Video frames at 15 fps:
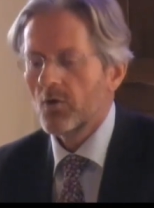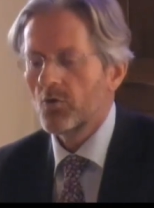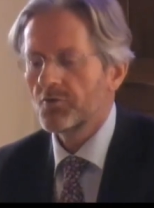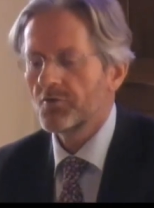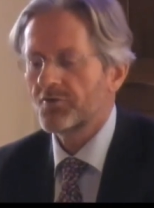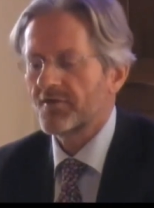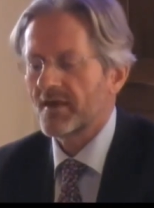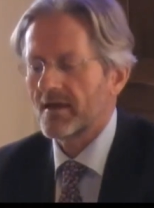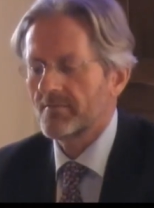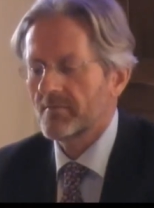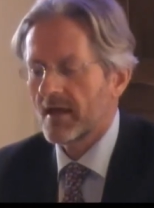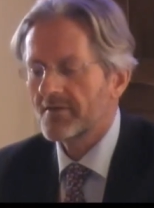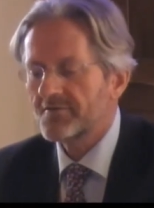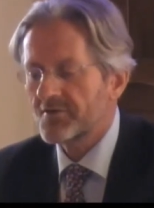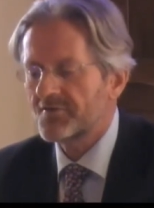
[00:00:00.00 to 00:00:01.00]
All the
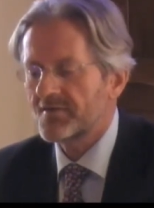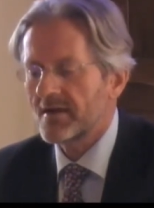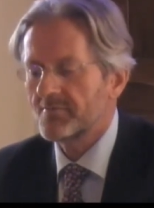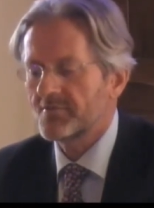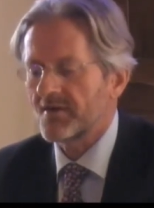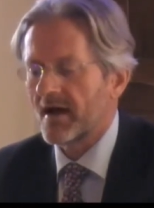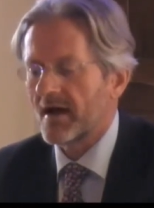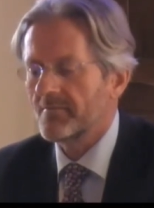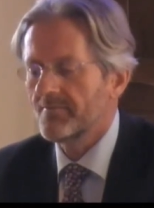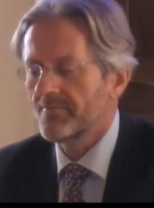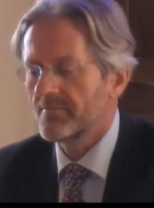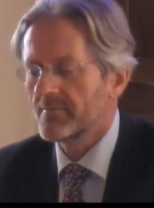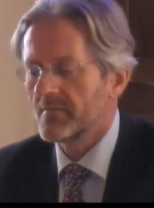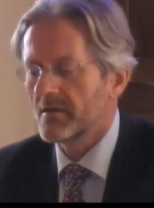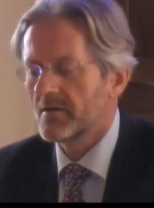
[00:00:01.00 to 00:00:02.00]
same, at the same time,
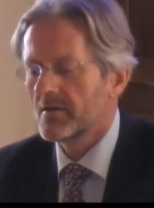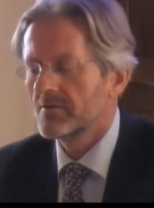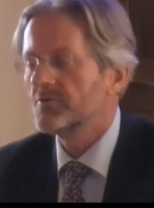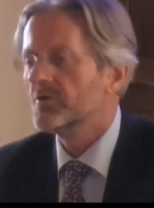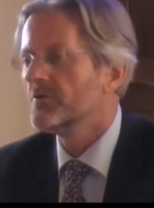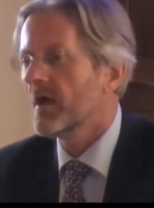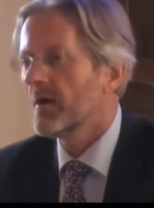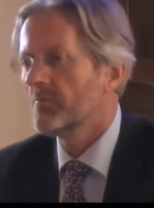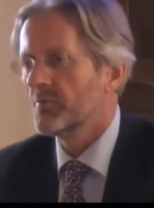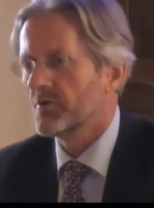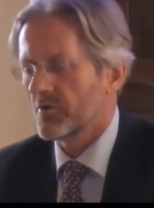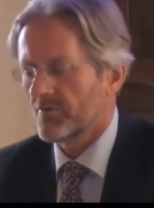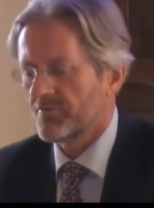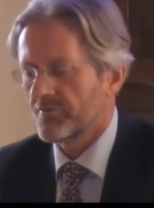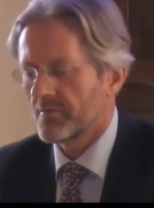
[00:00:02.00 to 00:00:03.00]
the number
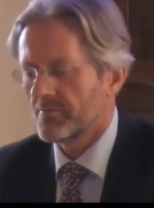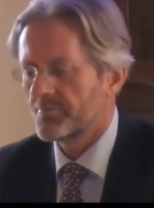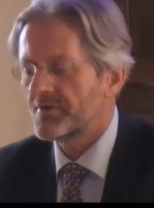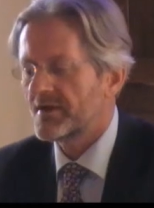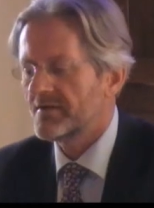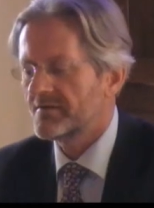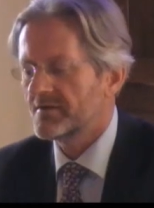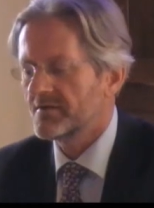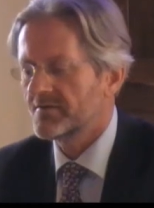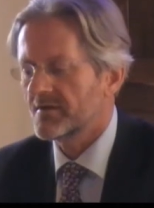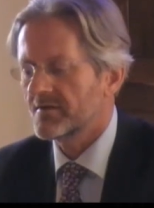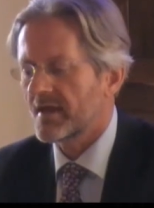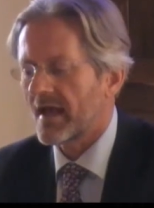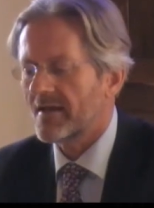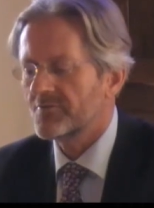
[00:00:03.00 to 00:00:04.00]
of printed
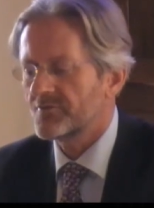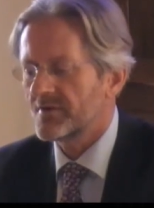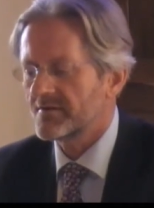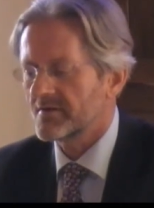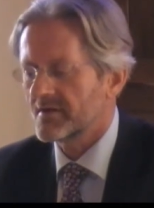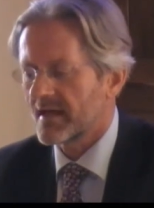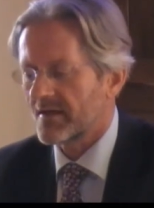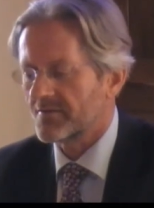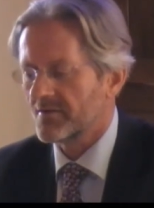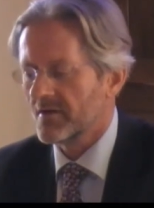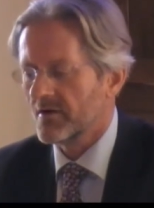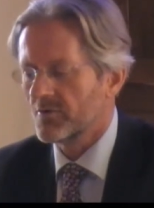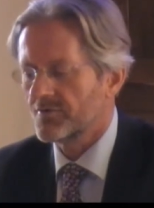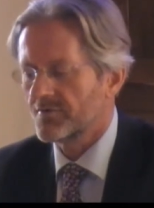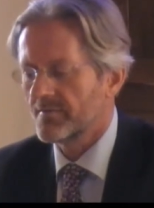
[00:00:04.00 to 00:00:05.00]
and handwritten
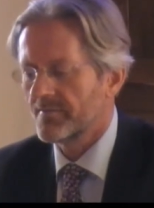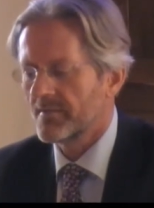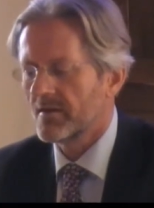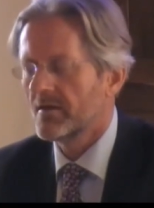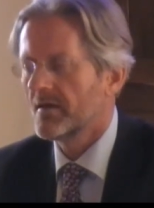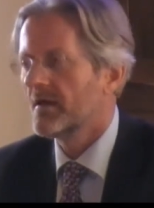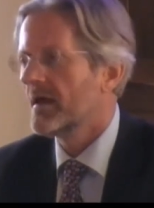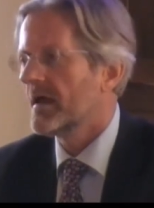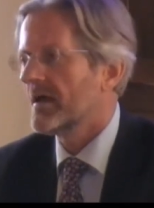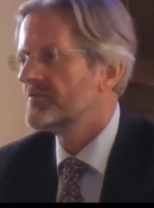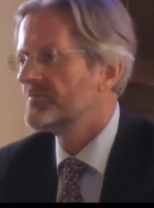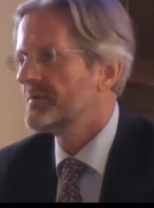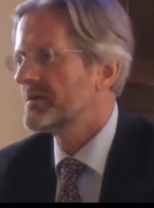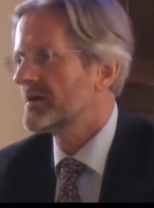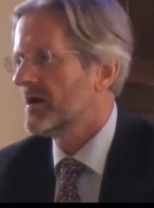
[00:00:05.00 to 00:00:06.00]
catalogues
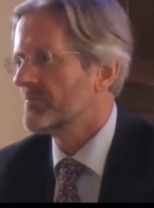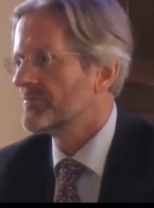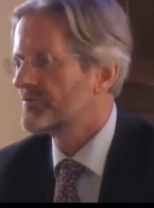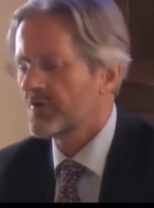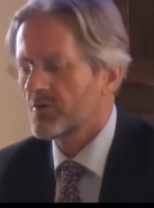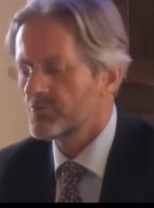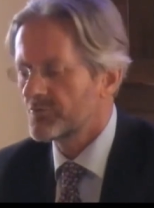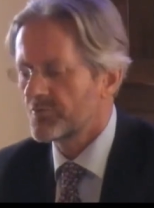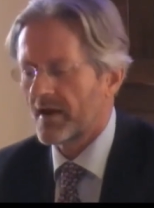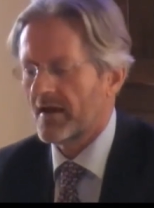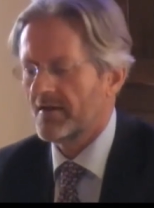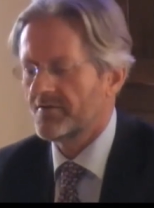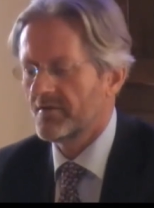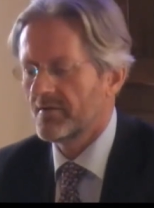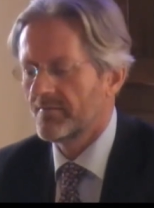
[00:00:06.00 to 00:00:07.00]
has become so
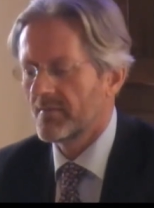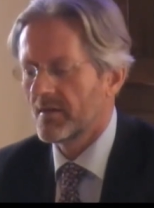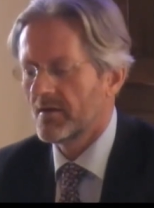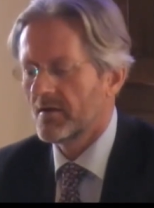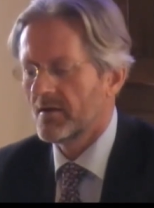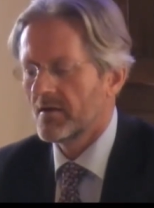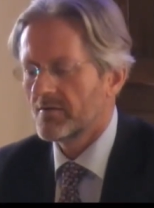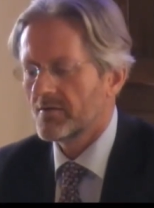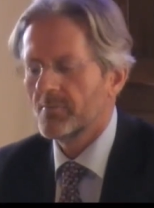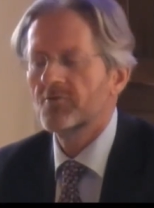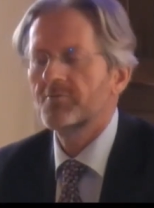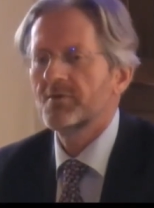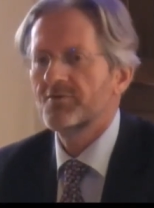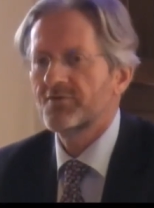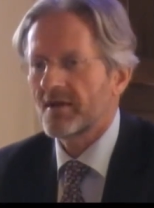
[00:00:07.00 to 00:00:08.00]
great, there
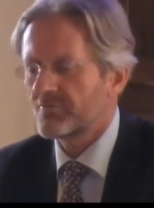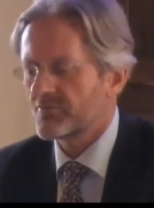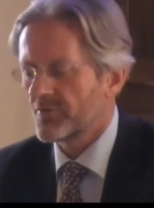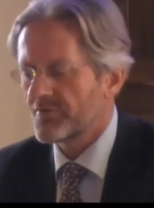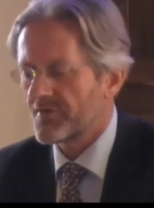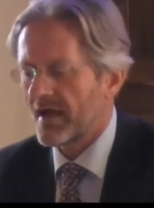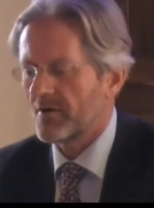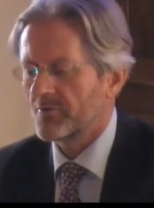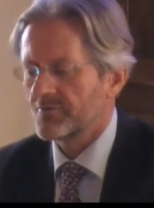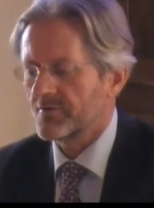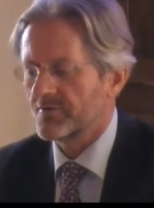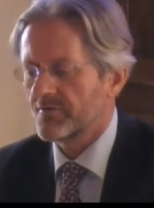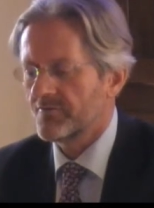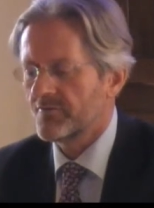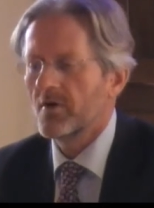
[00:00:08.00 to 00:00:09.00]
must be several
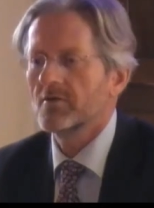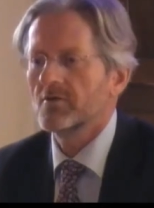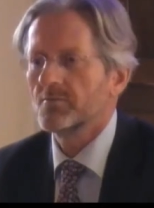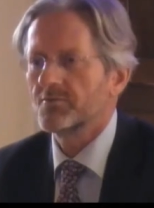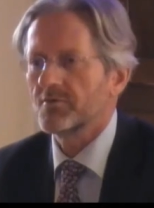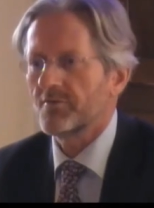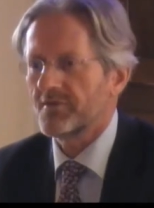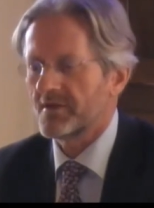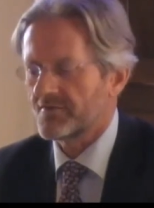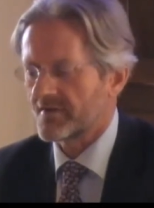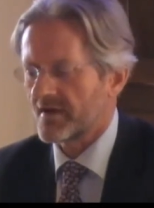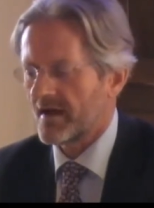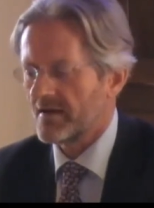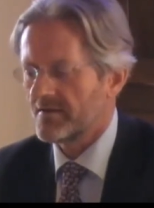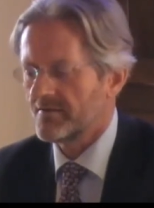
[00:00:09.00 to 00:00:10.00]
thousand volumes of
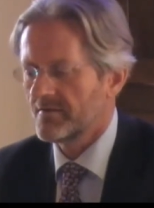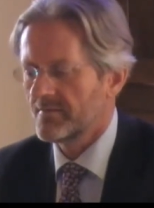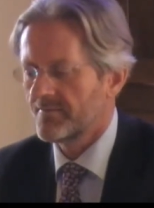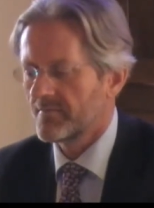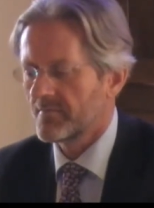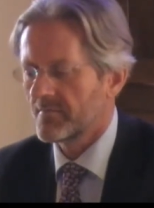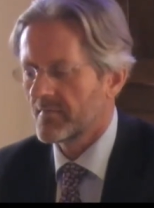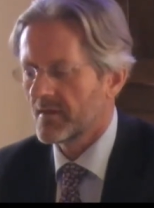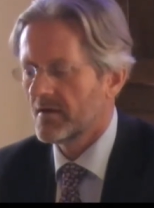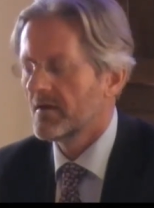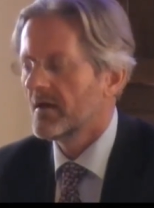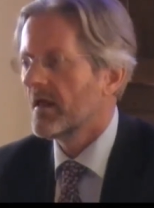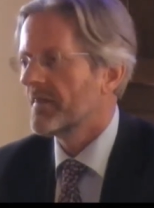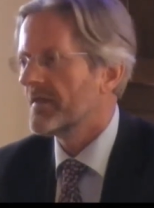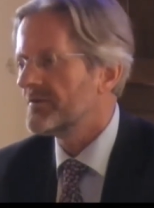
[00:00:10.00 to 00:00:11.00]
this kind,
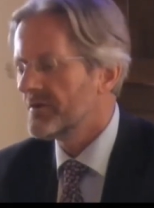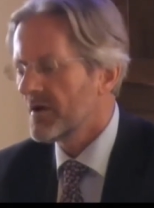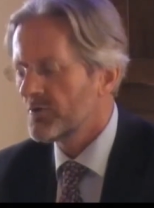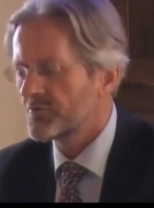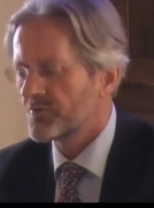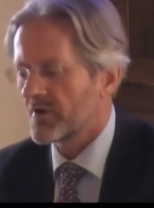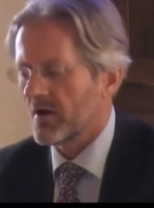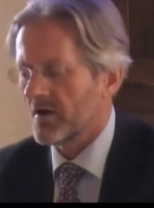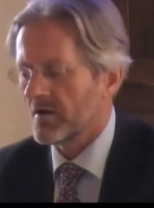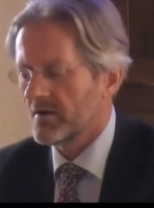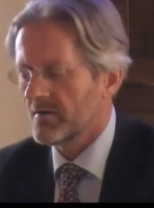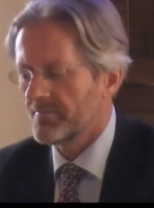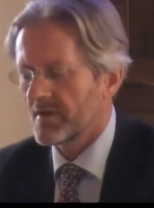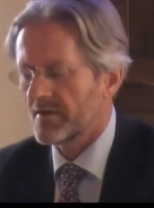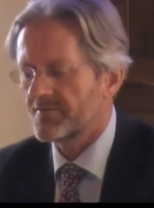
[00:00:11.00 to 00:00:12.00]
that no
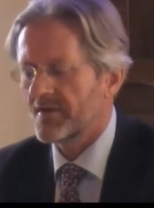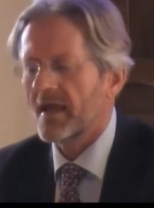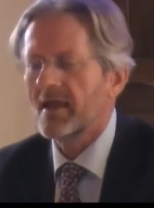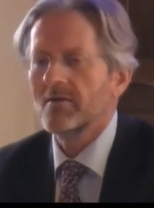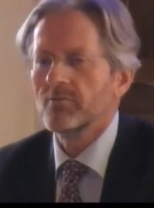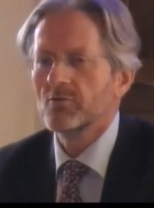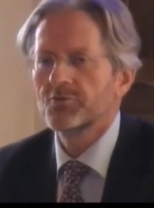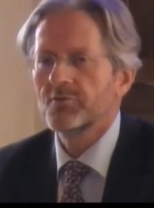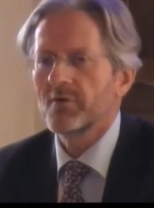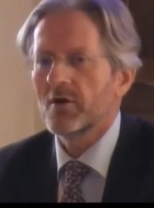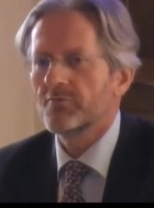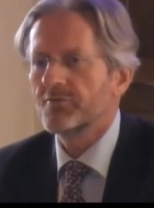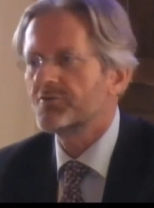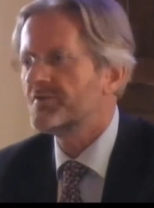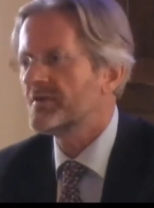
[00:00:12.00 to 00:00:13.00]
scholar is able to
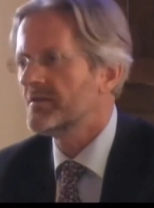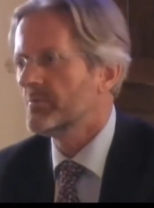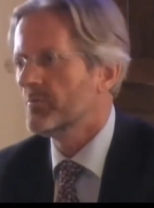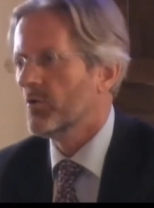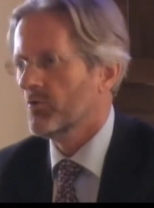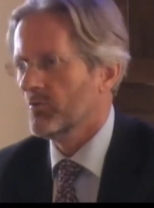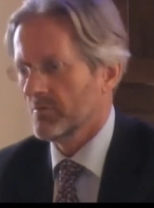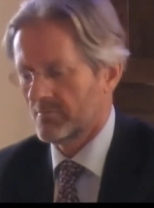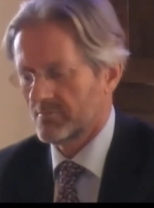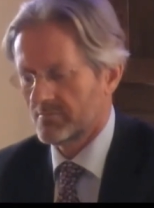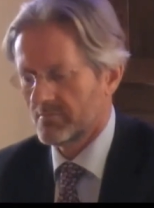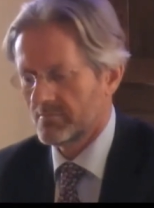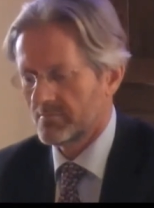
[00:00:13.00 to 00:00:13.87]
oversee them all.